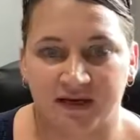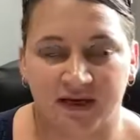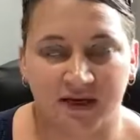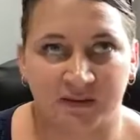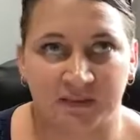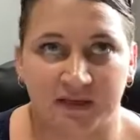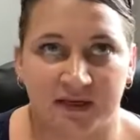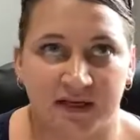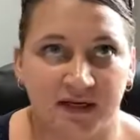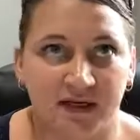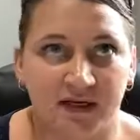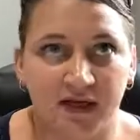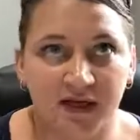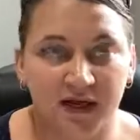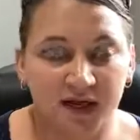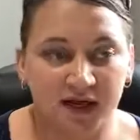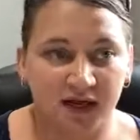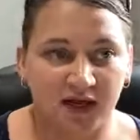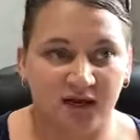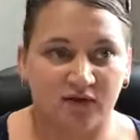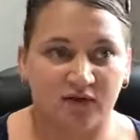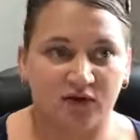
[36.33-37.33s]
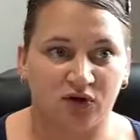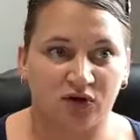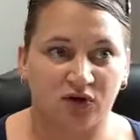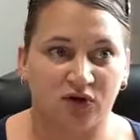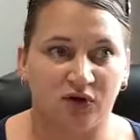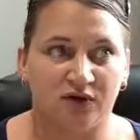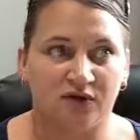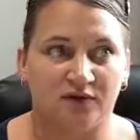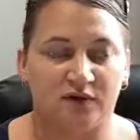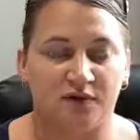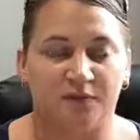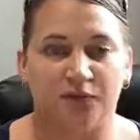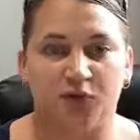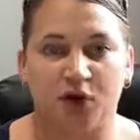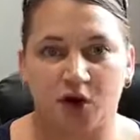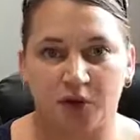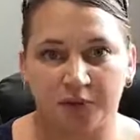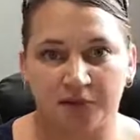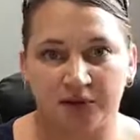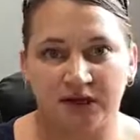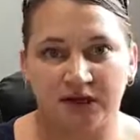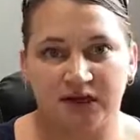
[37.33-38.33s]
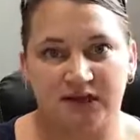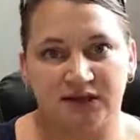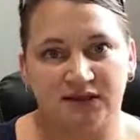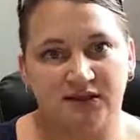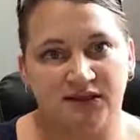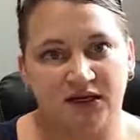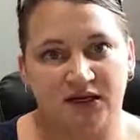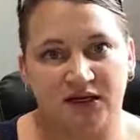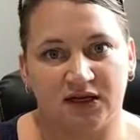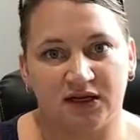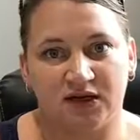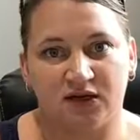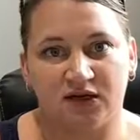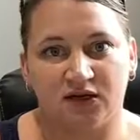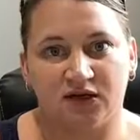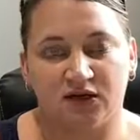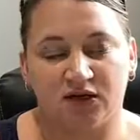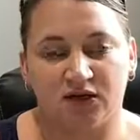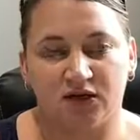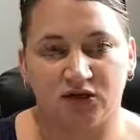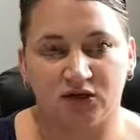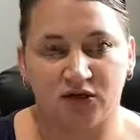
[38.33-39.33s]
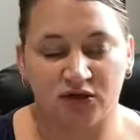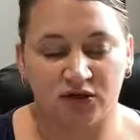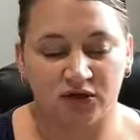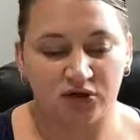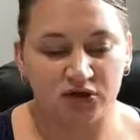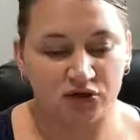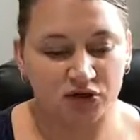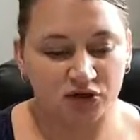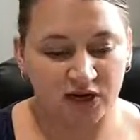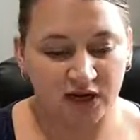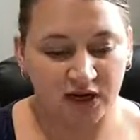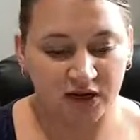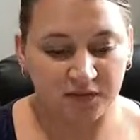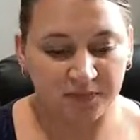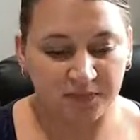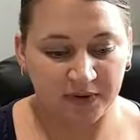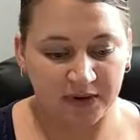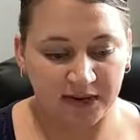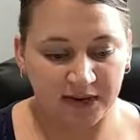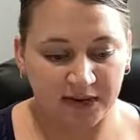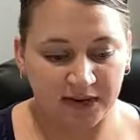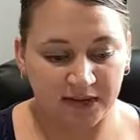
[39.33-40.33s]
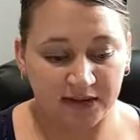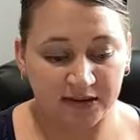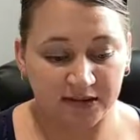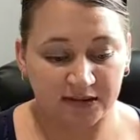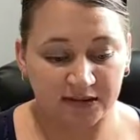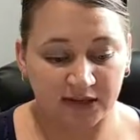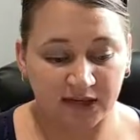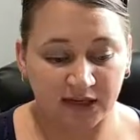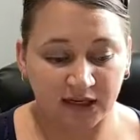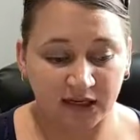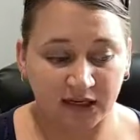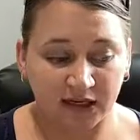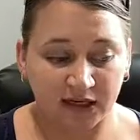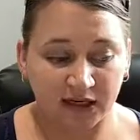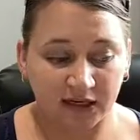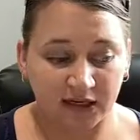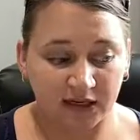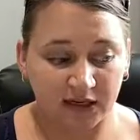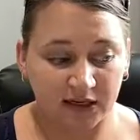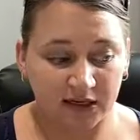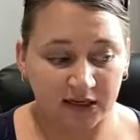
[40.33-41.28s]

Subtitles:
I mean, if the property is in good shape and it